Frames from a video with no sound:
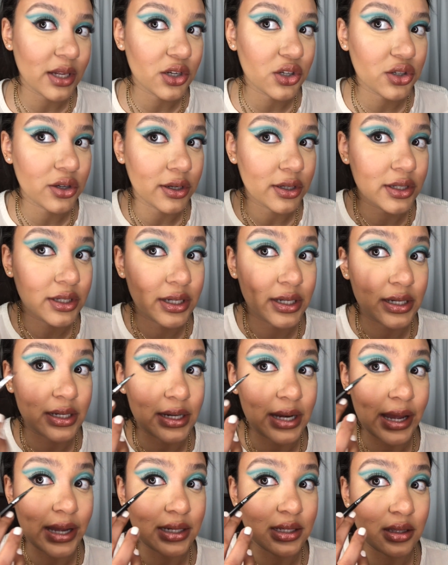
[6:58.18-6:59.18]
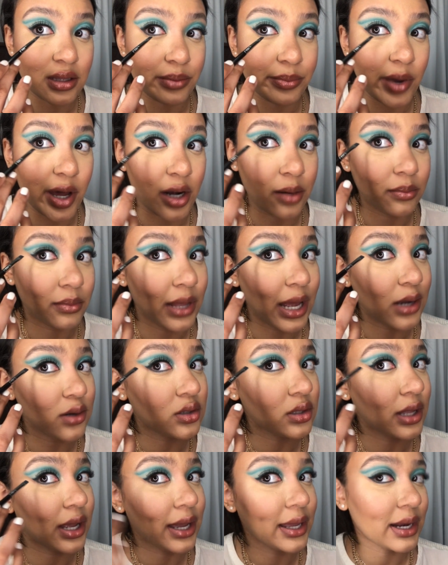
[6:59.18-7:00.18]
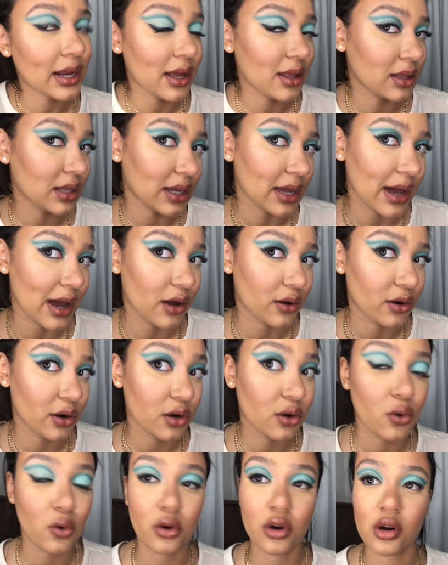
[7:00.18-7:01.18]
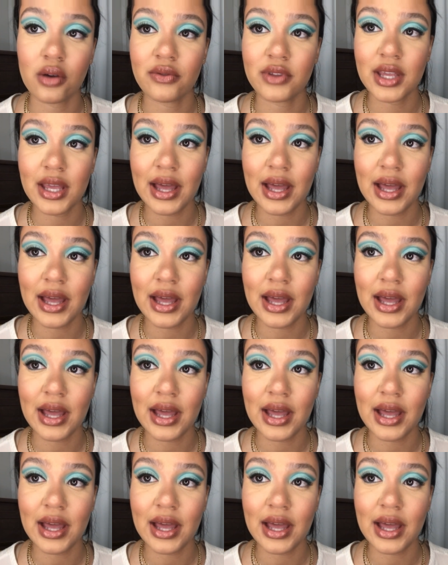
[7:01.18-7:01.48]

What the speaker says: sure to connect the bottom lash line and the outer corner of the